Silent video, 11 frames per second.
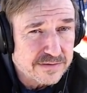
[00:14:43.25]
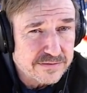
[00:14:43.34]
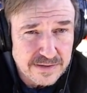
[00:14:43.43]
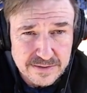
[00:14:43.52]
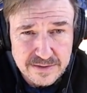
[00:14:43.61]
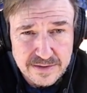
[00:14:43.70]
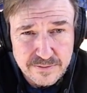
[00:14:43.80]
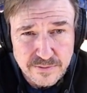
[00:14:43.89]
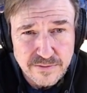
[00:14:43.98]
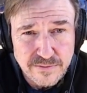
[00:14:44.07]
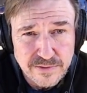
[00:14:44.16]
It's not
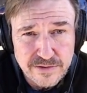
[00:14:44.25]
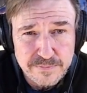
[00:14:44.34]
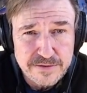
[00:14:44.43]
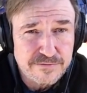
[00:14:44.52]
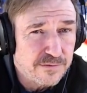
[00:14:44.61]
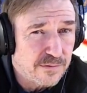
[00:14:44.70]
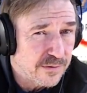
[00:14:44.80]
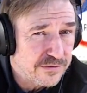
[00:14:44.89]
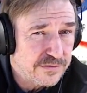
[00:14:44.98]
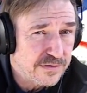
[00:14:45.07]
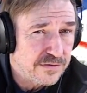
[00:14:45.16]
like we're going to be
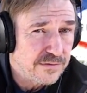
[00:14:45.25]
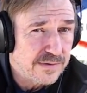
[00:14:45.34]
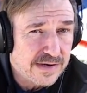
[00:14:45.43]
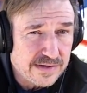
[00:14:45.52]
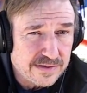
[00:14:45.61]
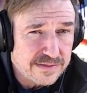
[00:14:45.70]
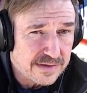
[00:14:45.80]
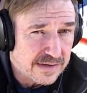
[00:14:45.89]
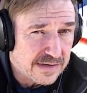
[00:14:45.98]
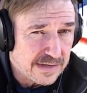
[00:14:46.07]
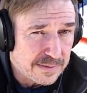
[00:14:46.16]
forced to do
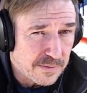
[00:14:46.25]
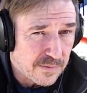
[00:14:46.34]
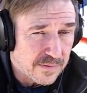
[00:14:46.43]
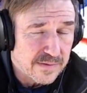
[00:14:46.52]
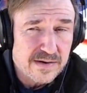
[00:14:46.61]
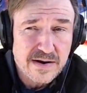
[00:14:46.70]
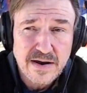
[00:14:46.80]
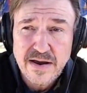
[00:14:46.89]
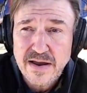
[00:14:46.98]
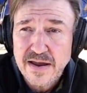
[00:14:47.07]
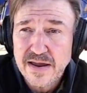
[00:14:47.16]
anything anymore,
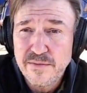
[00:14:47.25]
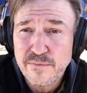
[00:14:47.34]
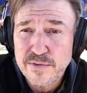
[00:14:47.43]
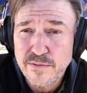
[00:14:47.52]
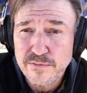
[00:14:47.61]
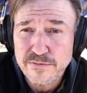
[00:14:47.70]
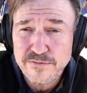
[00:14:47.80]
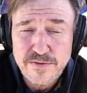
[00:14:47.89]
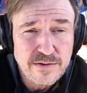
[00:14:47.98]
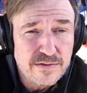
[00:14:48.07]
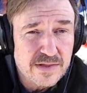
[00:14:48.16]
and we don't
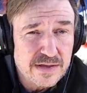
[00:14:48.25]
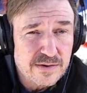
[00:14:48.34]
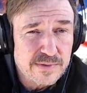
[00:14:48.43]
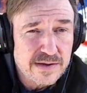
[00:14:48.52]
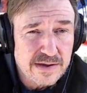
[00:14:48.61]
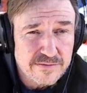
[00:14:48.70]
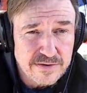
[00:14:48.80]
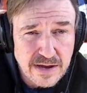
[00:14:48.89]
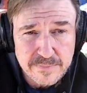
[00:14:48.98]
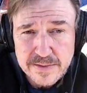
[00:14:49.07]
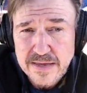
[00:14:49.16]
feel like we have an
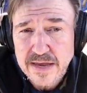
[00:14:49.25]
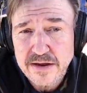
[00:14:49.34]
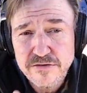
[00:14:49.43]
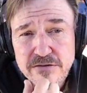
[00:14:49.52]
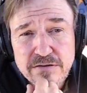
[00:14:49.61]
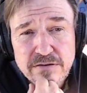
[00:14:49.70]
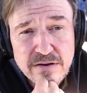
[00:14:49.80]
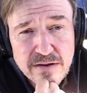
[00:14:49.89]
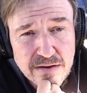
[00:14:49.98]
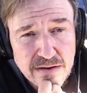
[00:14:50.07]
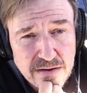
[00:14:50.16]
obligation
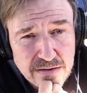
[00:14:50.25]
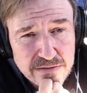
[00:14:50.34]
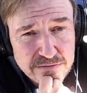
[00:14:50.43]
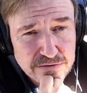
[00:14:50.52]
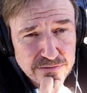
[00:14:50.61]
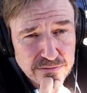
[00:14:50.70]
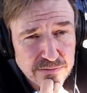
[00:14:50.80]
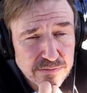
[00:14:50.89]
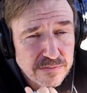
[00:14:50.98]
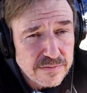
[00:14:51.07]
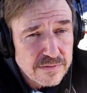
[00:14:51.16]

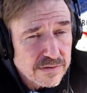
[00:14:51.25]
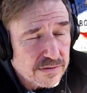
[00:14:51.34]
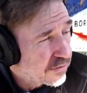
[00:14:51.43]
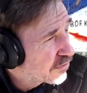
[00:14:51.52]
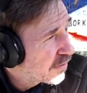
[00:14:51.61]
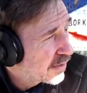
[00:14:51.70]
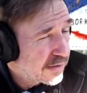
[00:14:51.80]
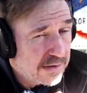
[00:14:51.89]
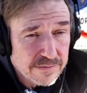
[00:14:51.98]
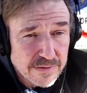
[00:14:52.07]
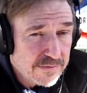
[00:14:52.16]
to, you know, try to
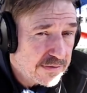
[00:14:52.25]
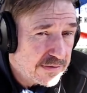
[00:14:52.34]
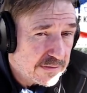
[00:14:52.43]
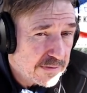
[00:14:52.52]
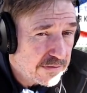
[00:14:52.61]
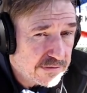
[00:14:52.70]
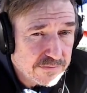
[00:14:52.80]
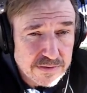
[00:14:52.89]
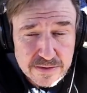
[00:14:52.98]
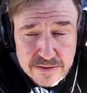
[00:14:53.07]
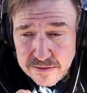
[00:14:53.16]
cover everything, because
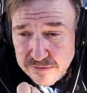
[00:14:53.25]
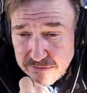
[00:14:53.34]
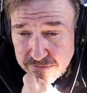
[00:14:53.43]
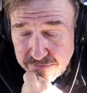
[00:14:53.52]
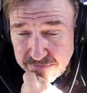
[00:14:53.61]
everything is